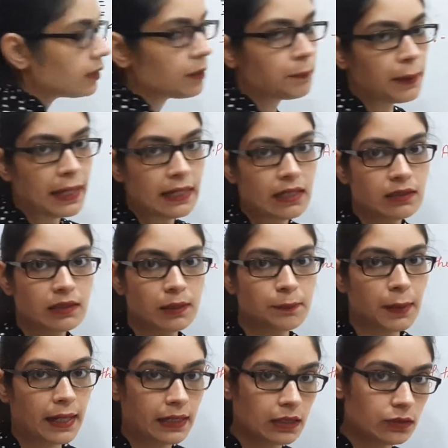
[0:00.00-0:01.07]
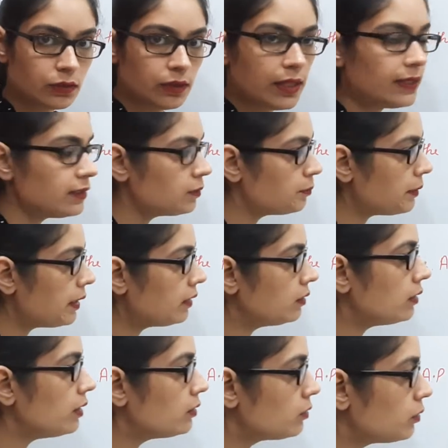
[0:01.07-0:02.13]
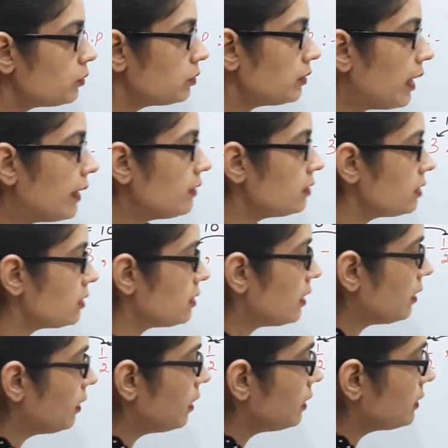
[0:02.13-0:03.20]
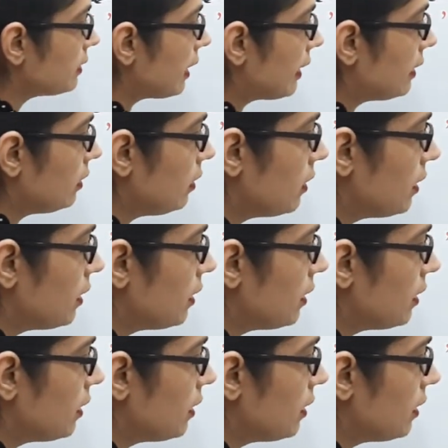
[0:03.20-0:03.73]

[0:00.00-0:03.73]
minus and minus. So let's make these two signs a single sign,